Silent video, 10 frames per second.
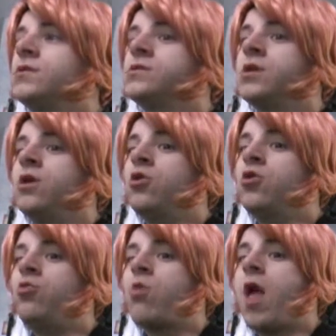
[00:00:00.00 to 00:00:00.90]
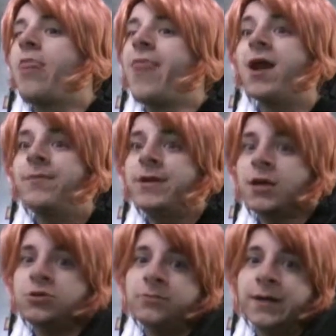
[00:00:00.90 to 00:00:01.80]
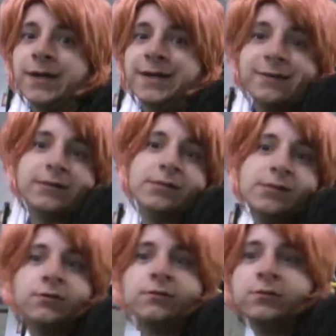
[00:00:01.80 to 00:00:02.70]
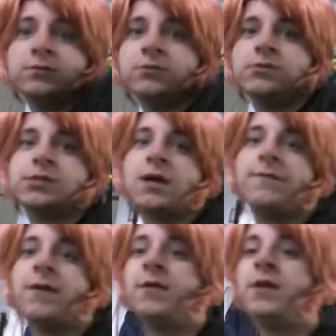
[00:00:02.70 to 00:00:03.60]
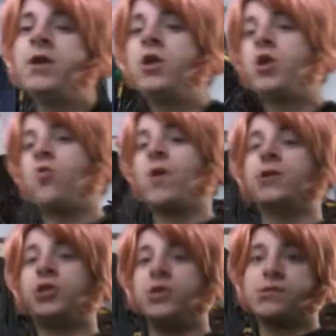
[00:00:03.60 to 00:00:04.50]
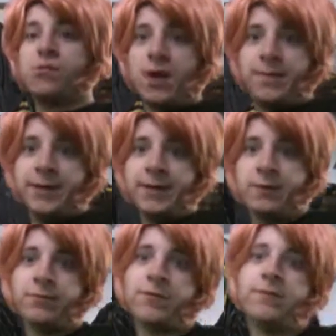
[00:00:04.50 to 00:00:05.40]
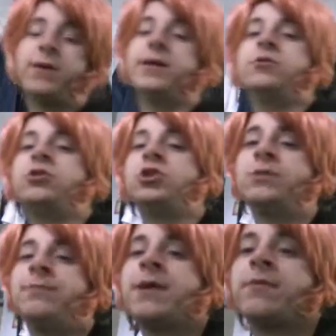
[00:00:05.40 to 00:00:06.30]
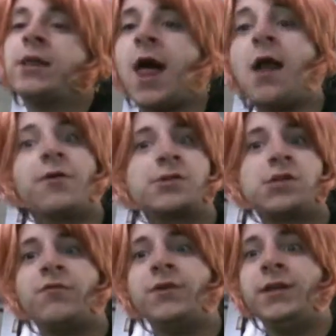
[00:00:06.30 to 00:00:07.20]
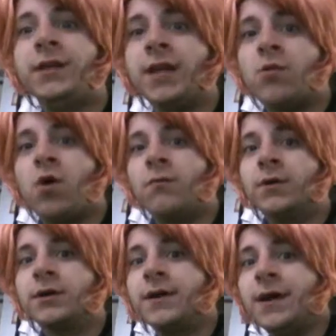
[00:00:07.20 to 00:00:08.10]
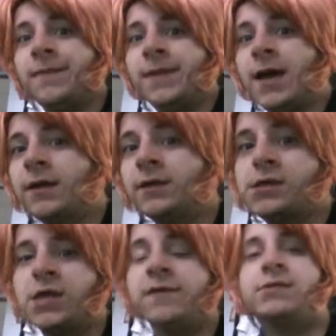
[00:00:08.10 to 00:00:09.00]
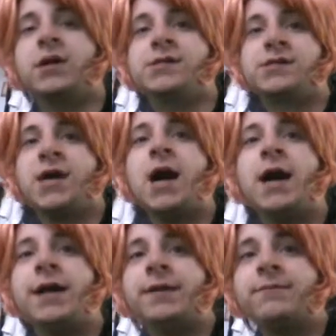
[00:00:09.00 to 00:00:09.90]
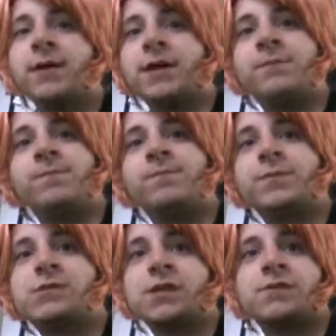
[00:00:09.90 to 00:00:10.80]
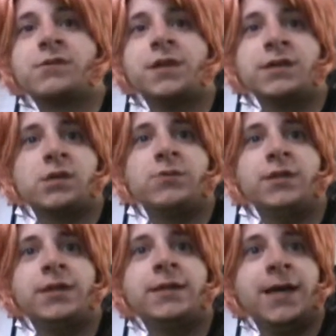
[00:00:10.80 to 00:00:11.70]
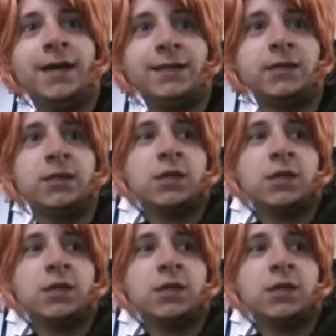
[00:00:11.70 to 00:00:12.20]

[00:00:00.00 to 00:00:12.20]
So that'll be not too bad. You could still do stuff, and while she's away picking up her friend Michael, she can pick up a lot of the stuff we need at Walmart, and that saves us time and saves us things that we need to get.